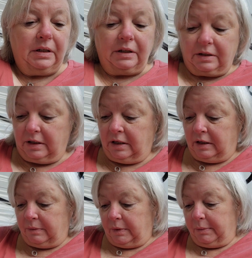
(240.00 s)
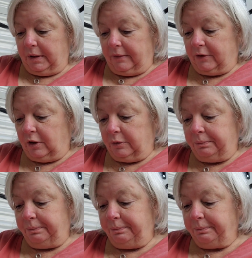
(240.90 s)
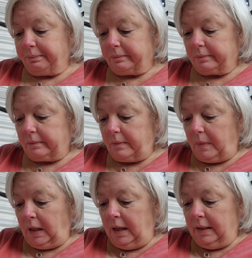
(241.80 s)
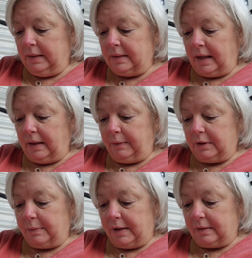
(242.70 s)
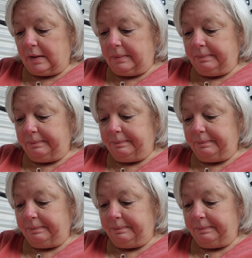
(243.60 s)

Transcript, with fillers: he, just, he doesn't want to be left alone inside. He wants to be outside.